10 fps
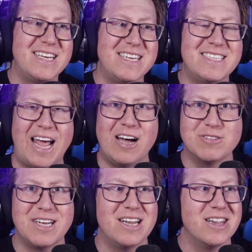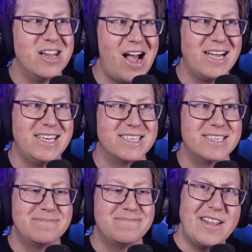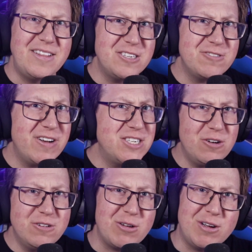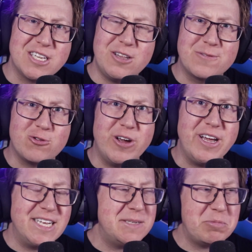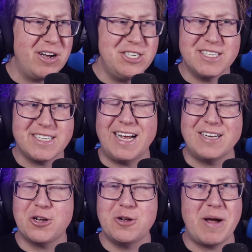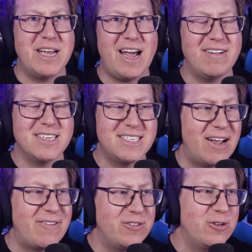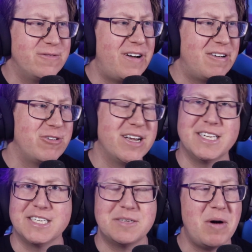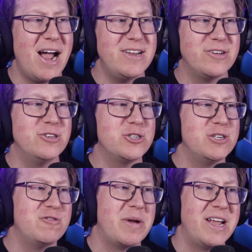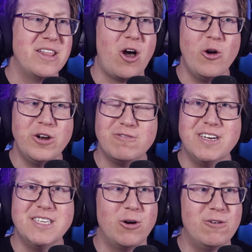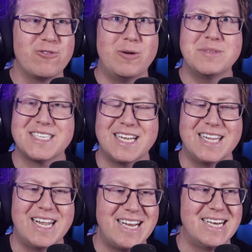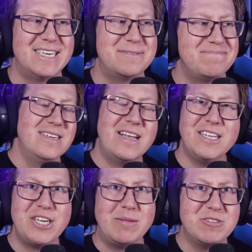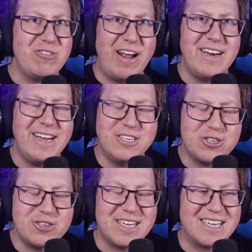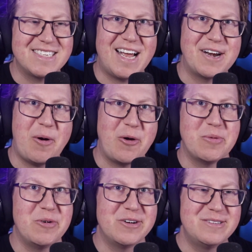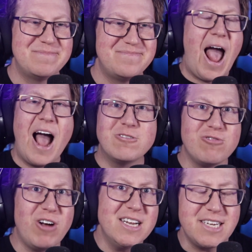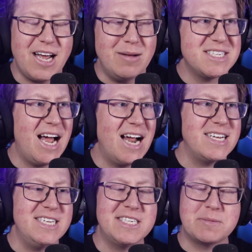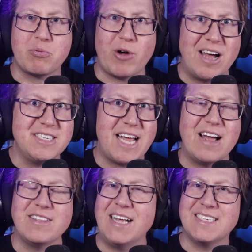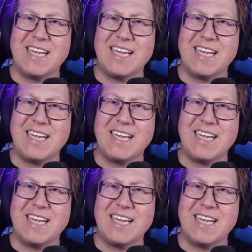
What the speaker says: is Elder Lycan. Now this region also has a lot of Greek inspirations, and our two main characters definitely look very Greek inspired. You can choose from either Onerus or from Selena. Now let's jump straight in and choose our starter Pokemon. Our grass type starter is Sproutail, and it's